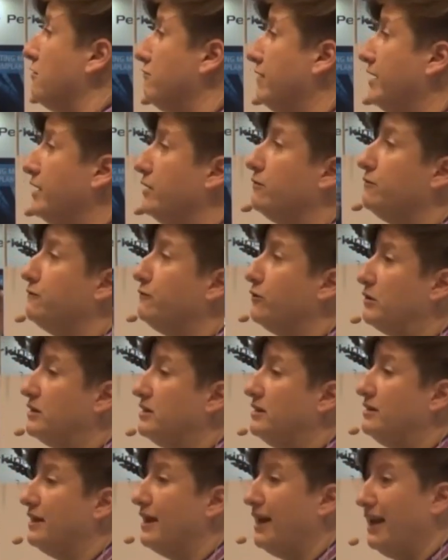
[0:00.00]
a rate of
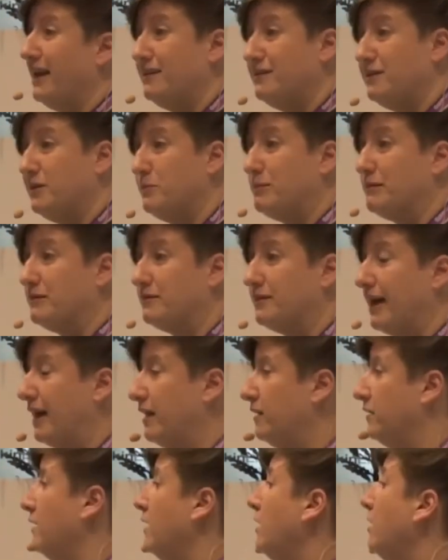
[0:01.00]
40 to
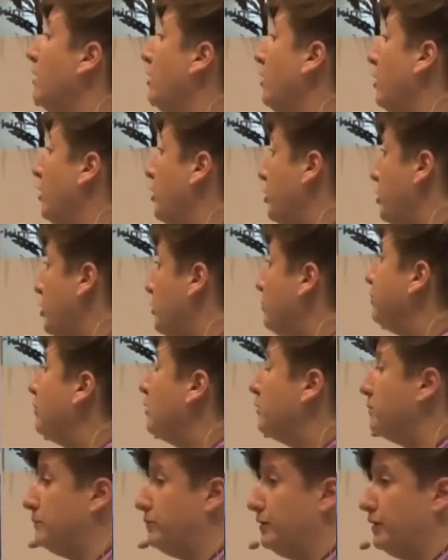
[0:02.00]
80%, you
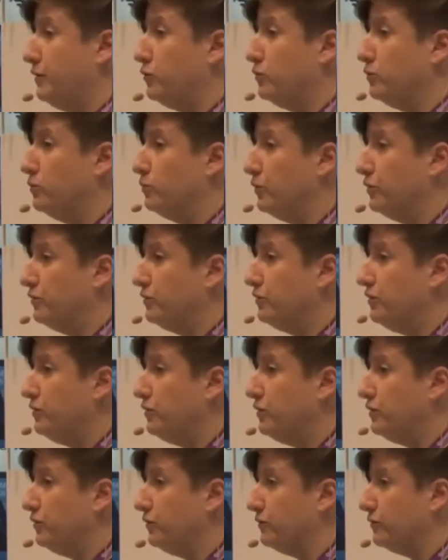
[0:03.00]
probably don't want to
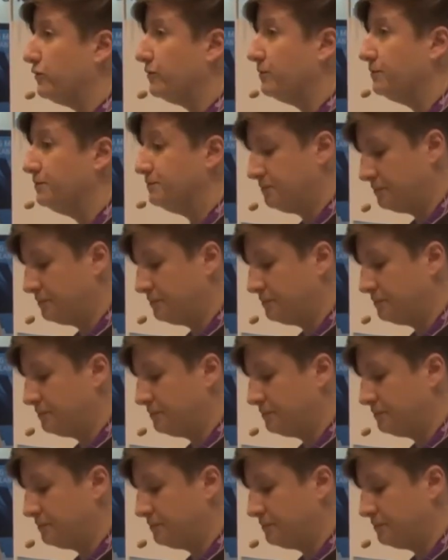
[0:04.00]
use.